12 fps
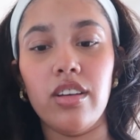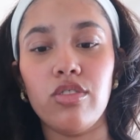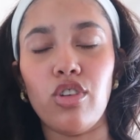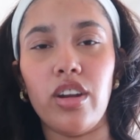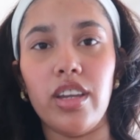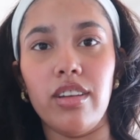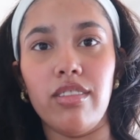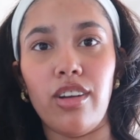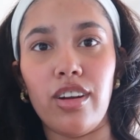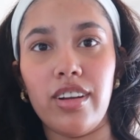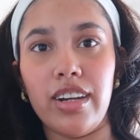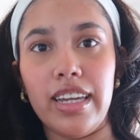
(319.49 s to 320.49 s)
Sorry,
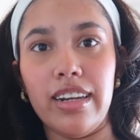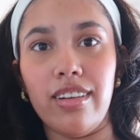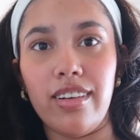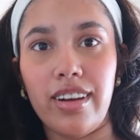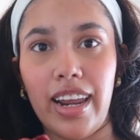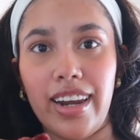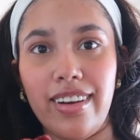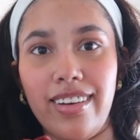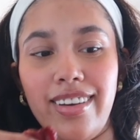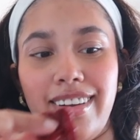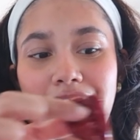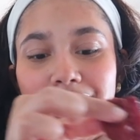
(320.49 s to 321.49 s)
not green,
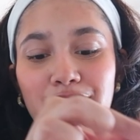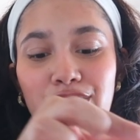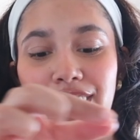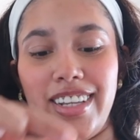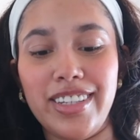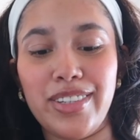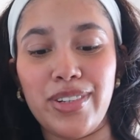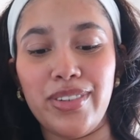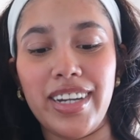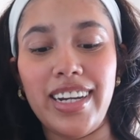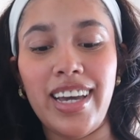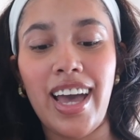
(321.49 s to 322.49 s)
red chilies to
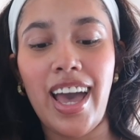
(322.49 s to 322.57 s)
it.